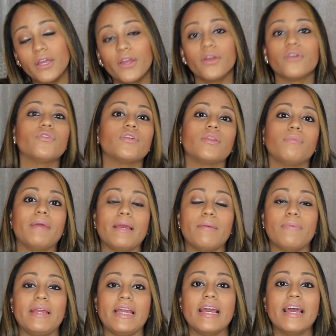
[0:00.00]
caring for the
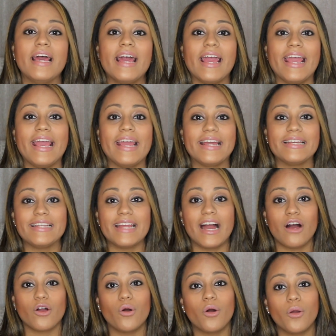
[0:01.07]
baby, and
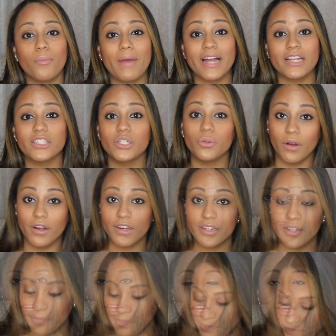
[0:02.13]
now going back to work.